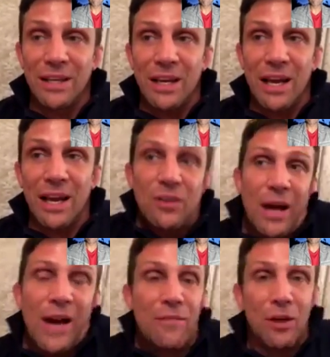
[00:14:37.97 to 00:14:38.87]
you'll
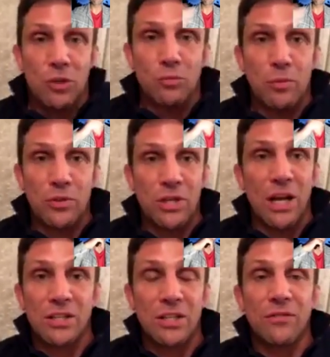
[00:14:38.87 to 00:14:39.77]
have a much more
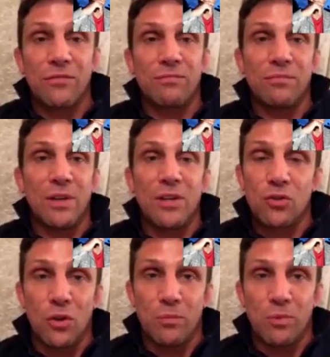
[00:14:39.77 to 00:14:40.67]
productive,
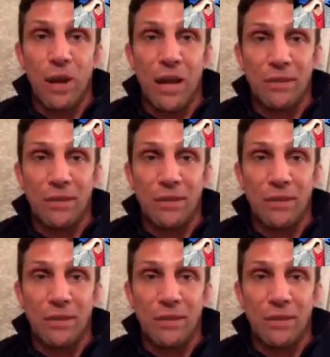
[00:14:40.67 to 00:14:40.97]
enjoyable life.